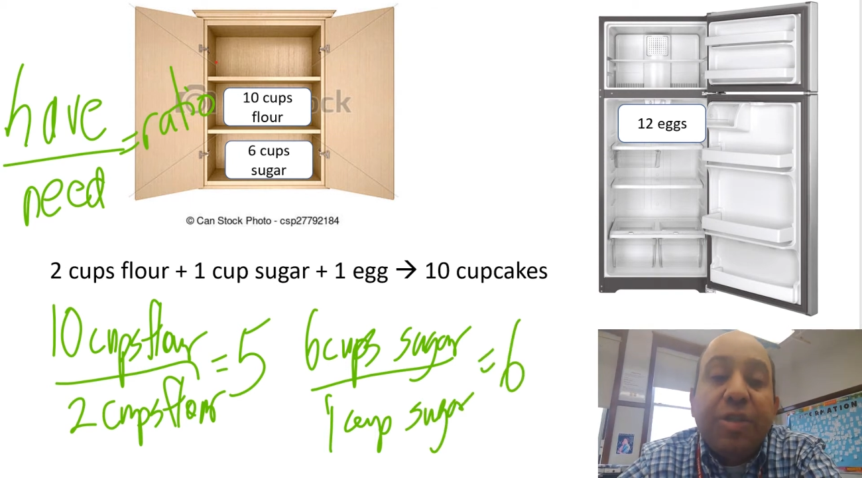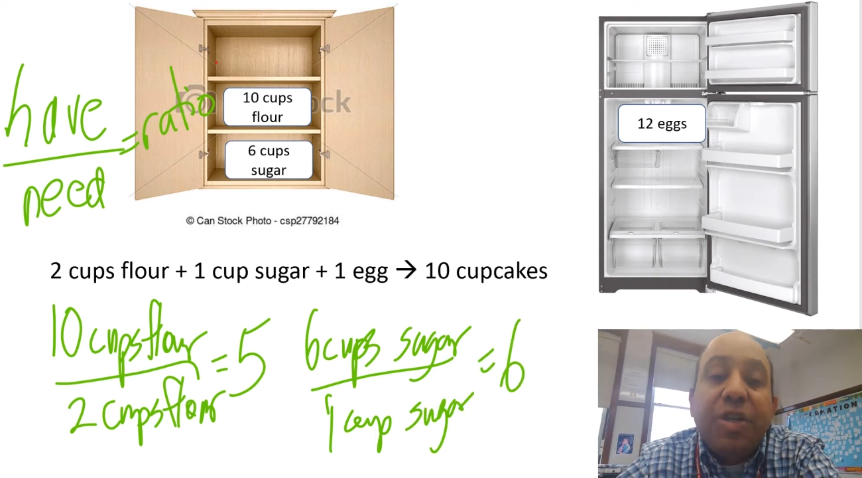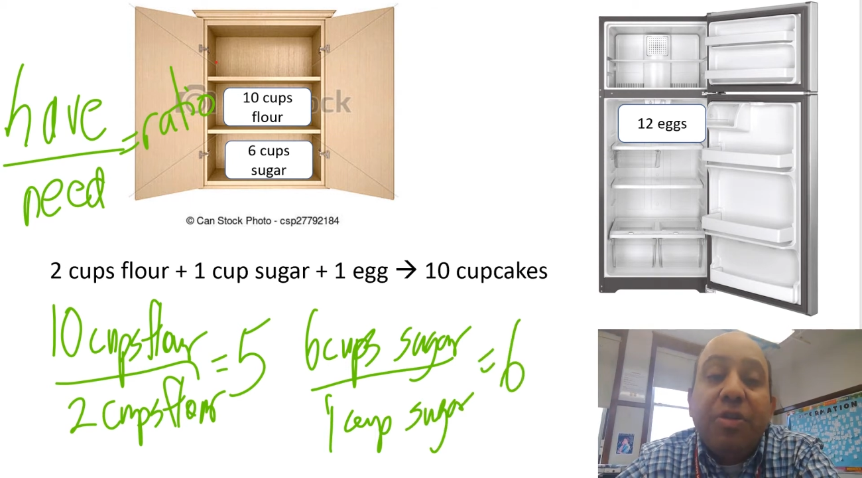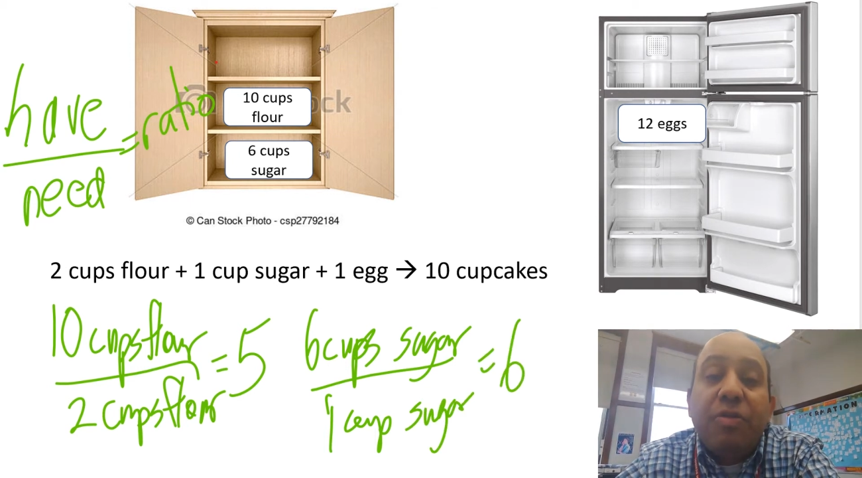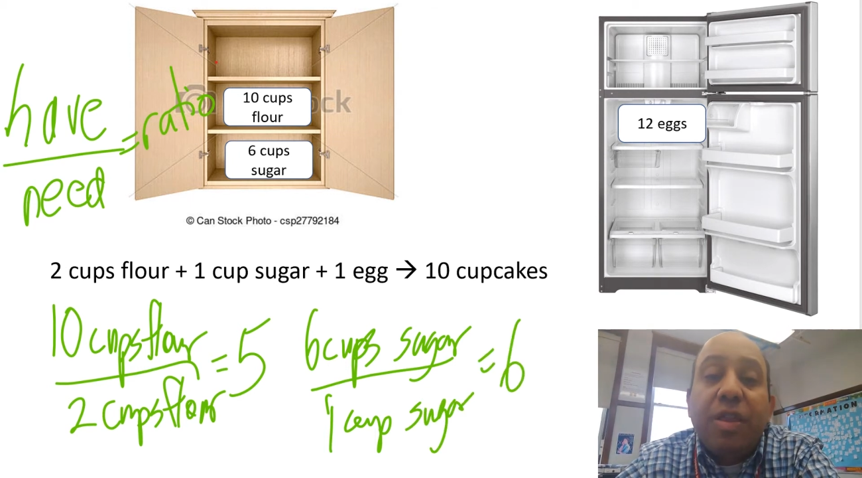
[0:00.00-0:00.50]

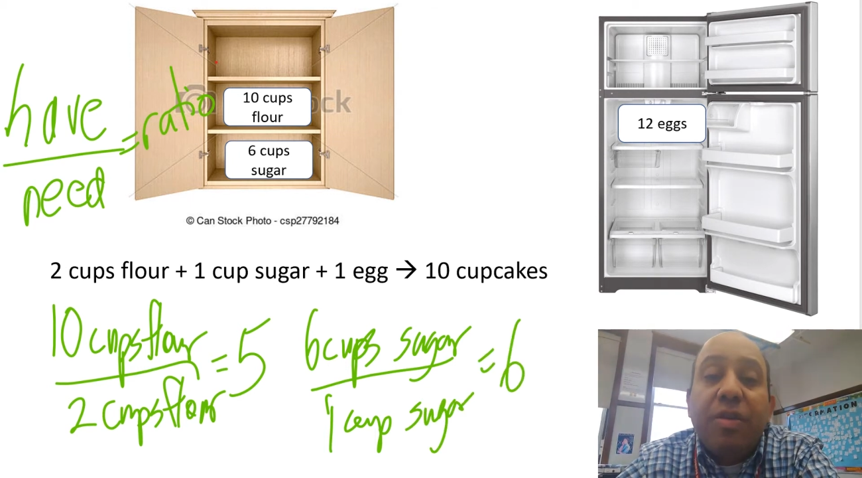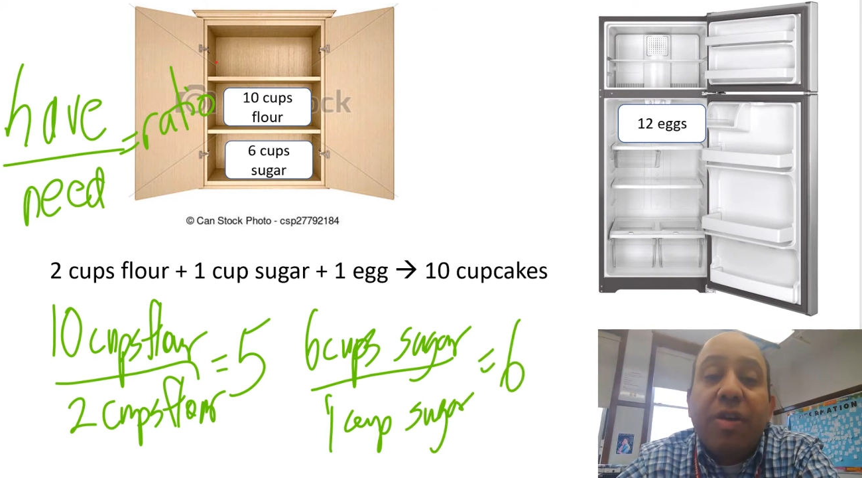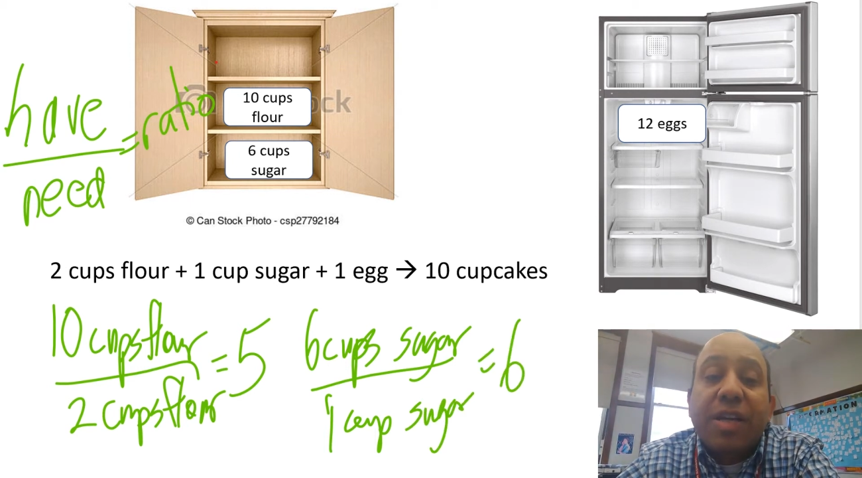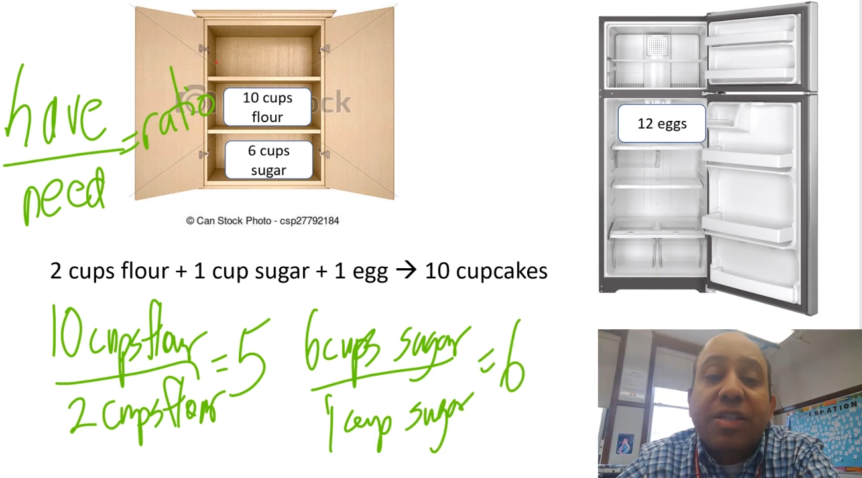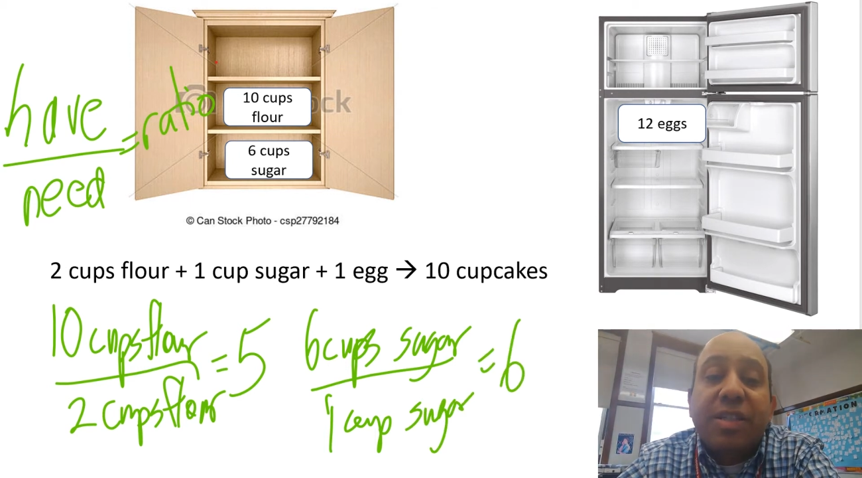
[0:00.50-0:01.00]
means you can run
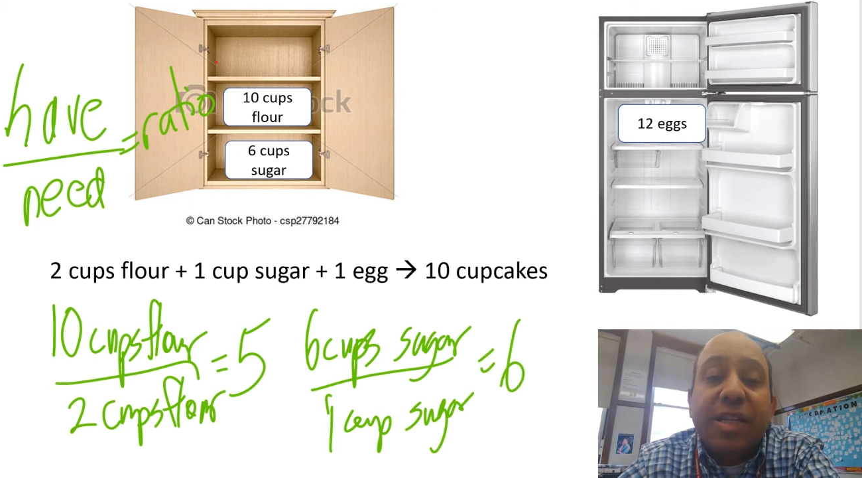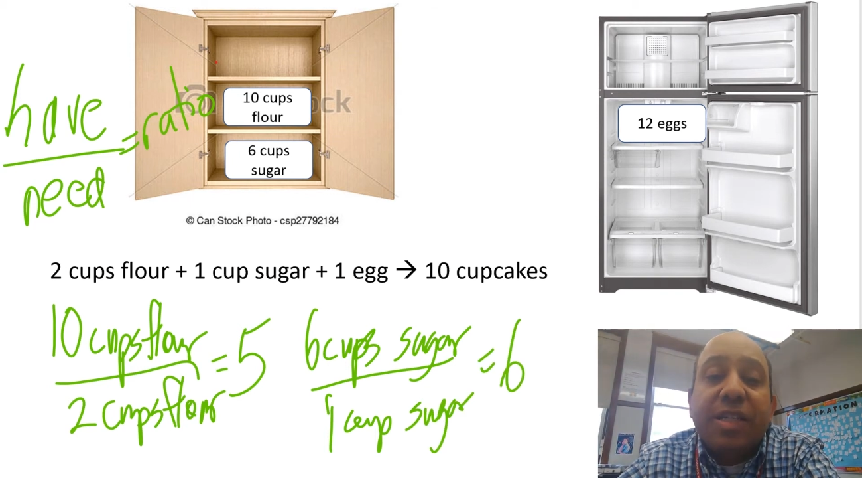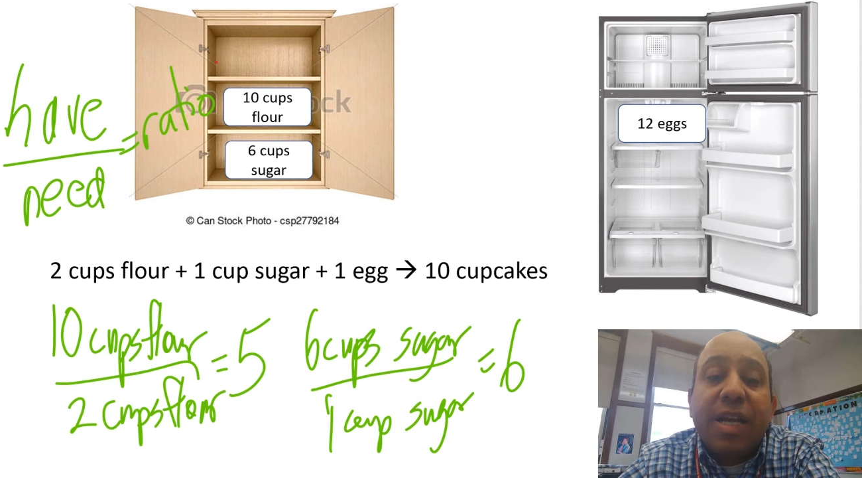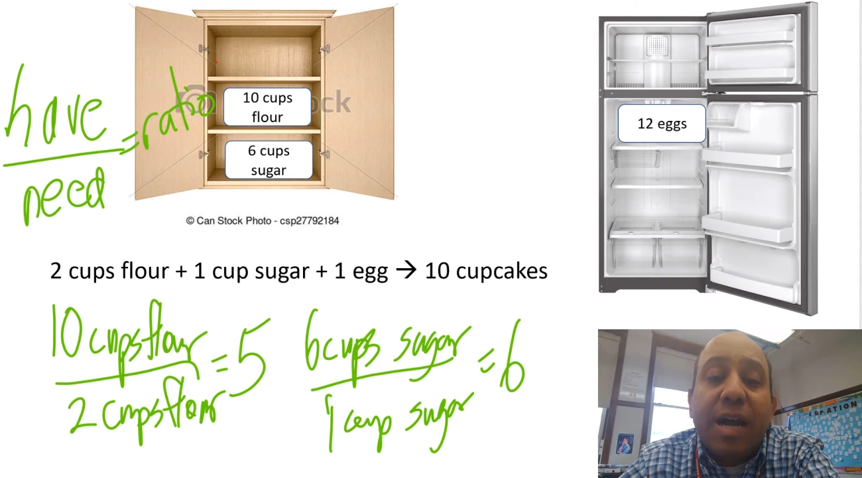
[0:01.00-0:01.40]
the reaction 6